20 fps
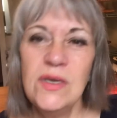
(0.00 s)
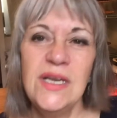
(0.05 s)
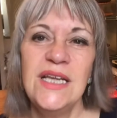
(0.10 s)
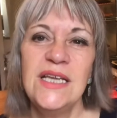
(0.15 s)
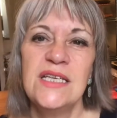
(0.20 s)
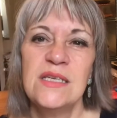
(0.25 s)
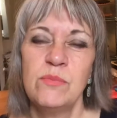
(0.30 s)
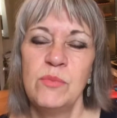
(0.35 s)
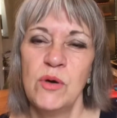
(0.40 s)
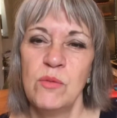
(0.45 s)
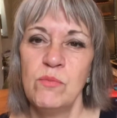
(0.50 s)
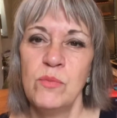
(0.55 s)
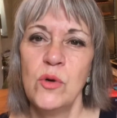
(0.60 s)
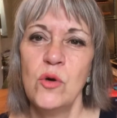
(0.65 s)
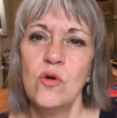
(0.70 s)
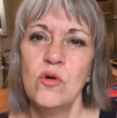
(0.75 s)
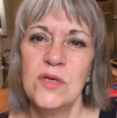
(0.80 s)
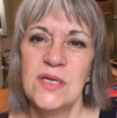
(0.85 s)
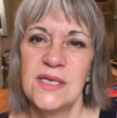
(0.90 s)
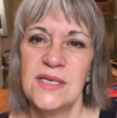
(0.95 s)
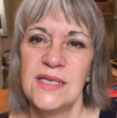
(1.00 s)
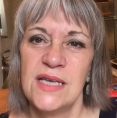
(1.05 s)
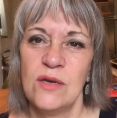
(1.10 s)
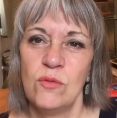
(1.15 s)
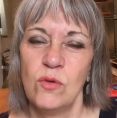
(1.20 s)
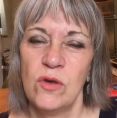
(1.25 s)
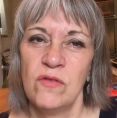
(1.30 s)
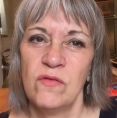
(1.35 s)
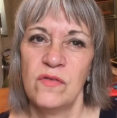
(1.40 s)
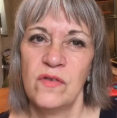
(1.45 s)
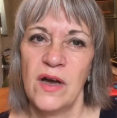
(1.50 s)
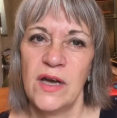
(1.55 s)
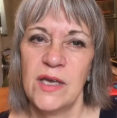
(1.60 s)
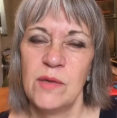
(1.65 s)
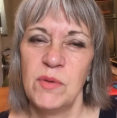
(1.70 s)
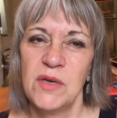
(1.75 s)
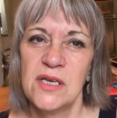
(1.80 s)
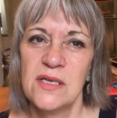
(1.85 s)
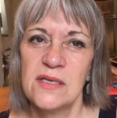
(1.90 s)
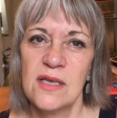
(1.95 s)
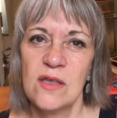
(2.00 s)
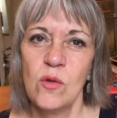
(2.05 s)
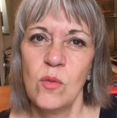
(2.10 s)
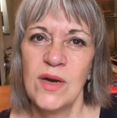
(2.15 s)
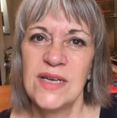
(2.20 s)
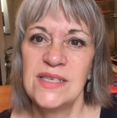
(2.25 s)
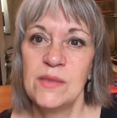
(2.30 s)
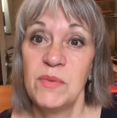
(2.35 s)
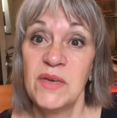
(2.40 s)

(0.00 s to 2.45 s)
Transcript: need to put borders in with fire because otherwise it